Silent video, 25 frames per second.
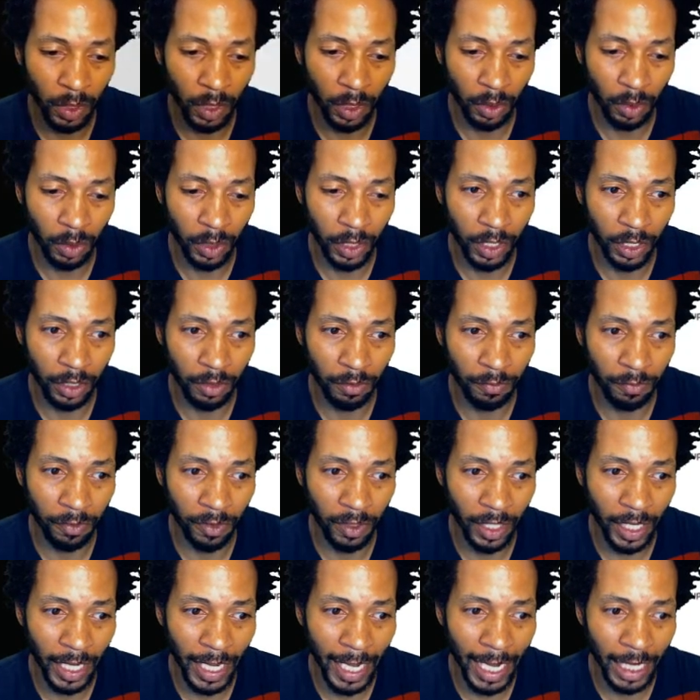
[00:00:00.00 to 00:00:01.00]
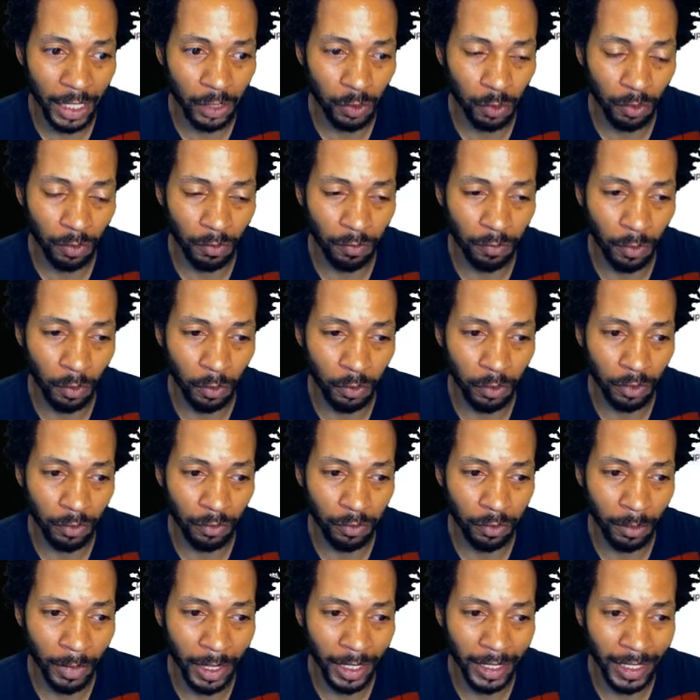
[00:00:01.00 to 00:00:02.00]
a actual folder for my
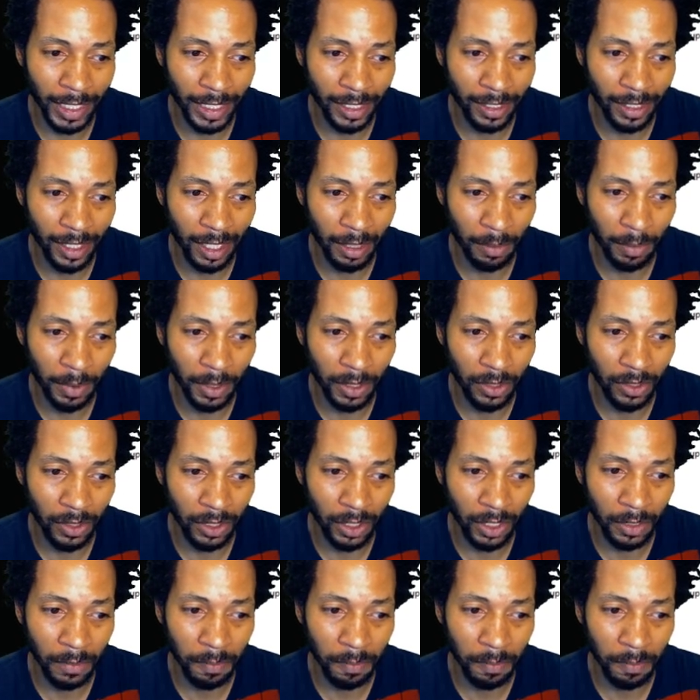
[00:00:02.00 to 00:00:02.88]
desktop PC,